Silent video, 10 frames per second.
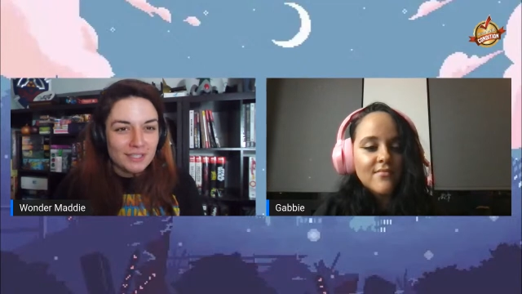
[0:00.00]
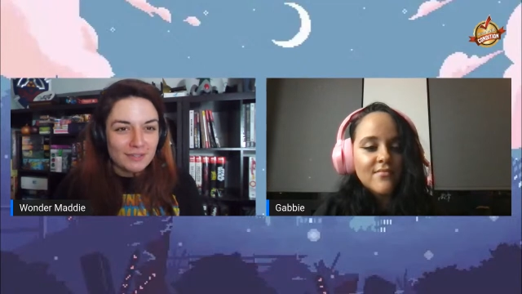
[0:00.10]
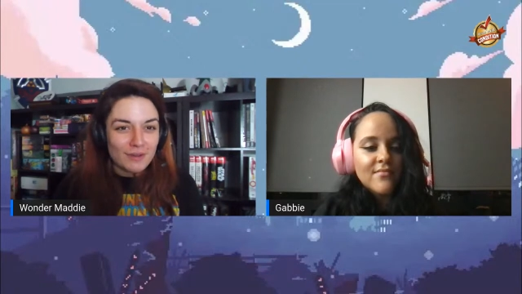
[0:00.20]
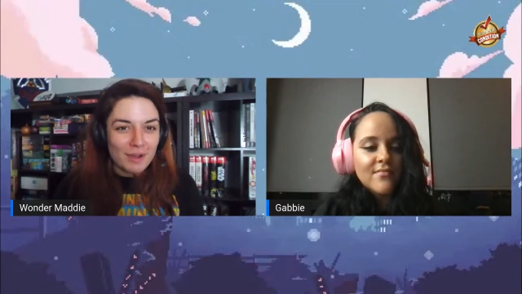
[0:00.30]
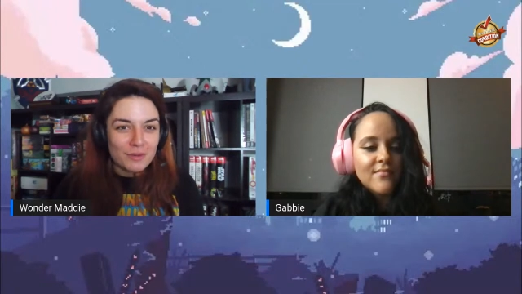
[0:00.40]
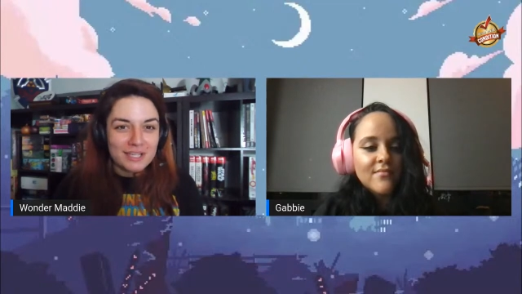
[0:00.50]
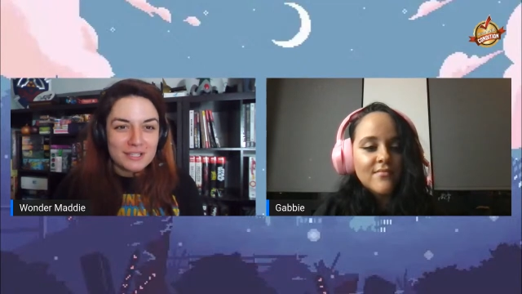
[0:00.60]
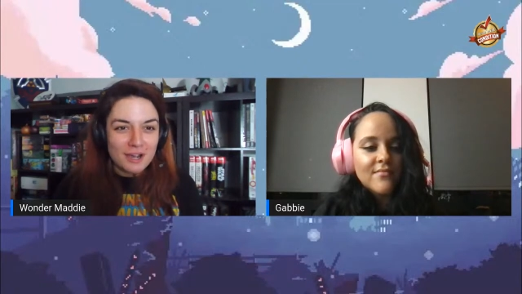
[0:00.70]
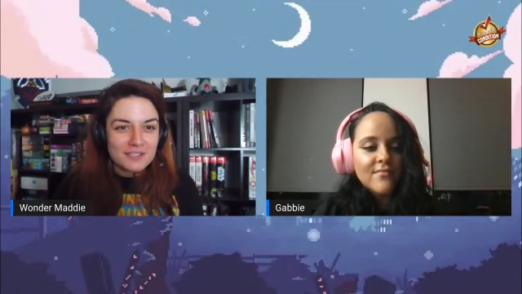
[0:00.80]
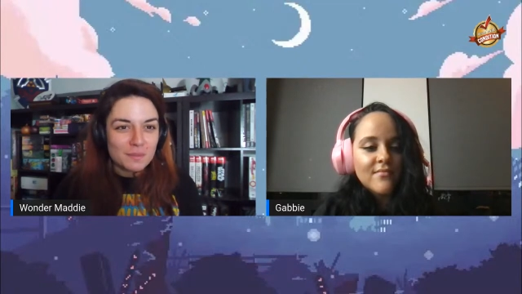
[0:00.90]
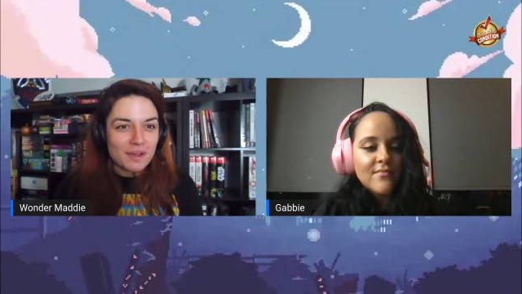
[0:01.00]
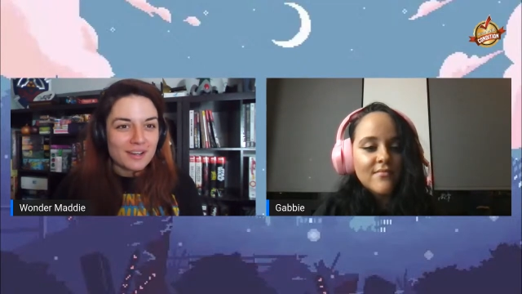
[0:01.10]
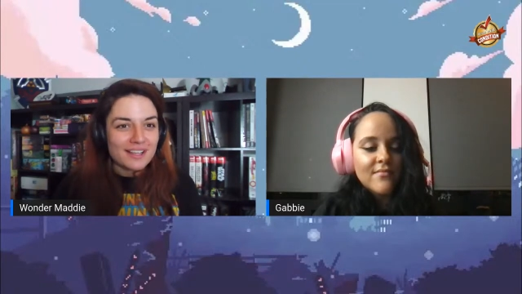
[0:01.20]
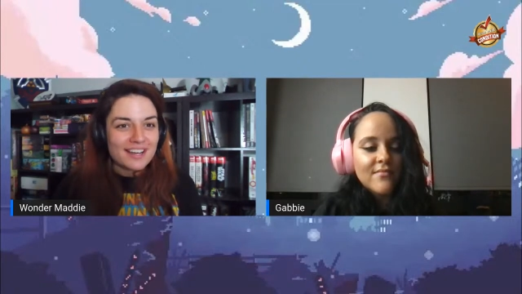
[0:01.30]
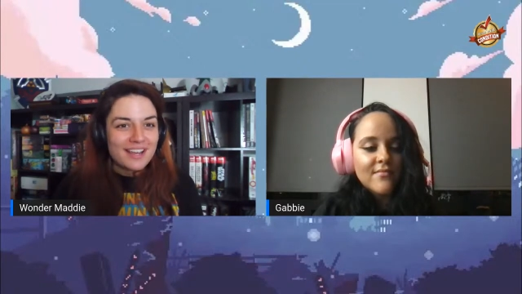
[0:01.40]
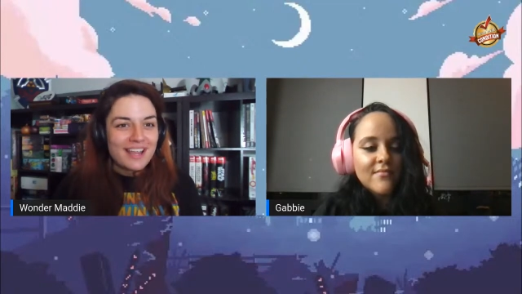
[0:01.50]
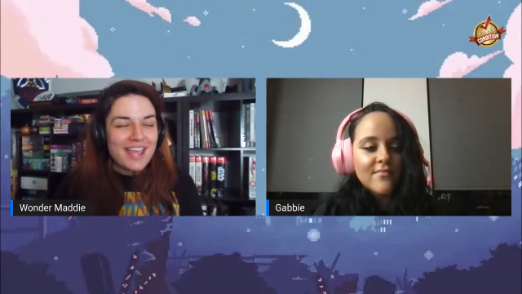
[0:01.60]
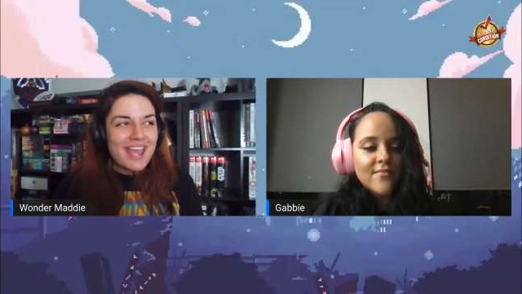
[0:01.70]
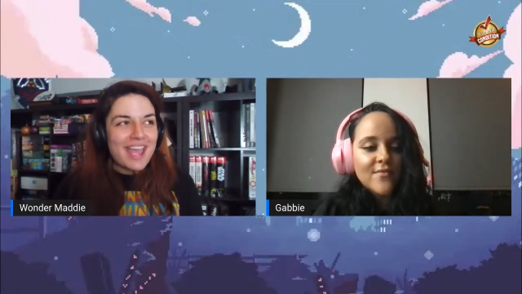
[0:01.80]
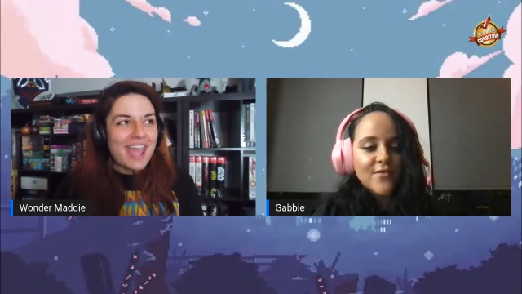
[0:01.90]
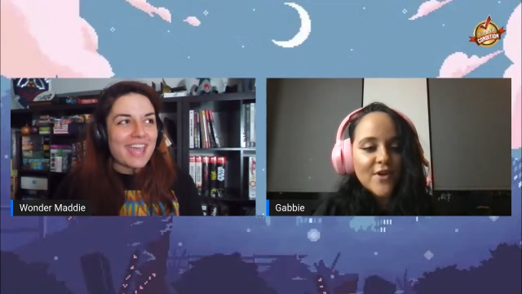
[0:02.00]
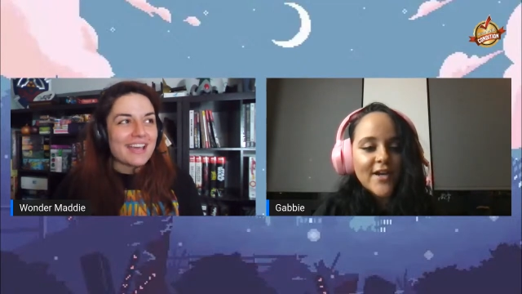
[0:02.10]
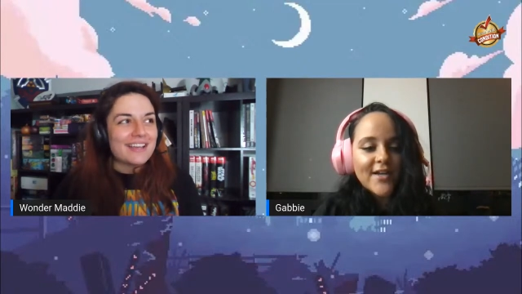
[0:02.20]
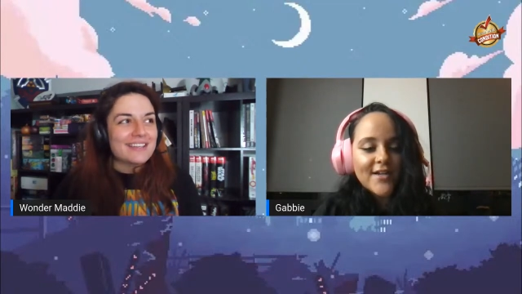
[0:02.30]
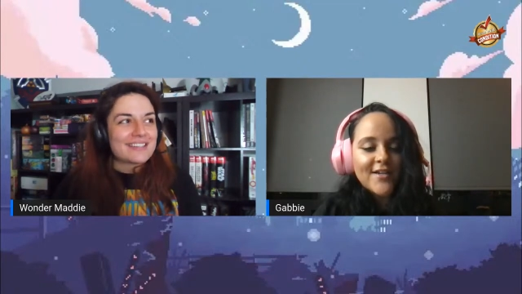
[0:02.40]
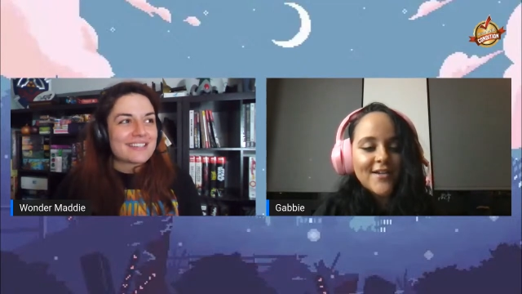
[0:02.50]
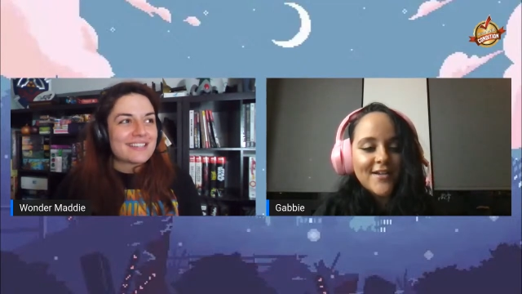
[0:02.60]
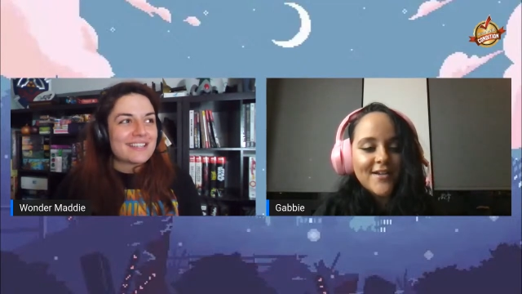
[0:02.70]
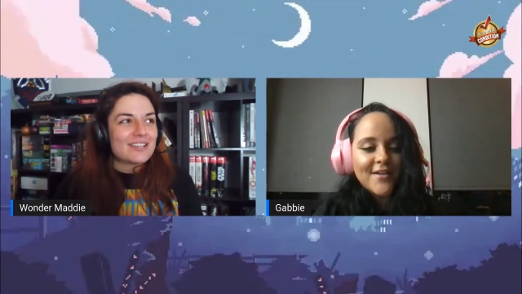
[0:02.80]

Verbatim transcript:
Speaker 1: feeling, right, when he talks about it. Right. And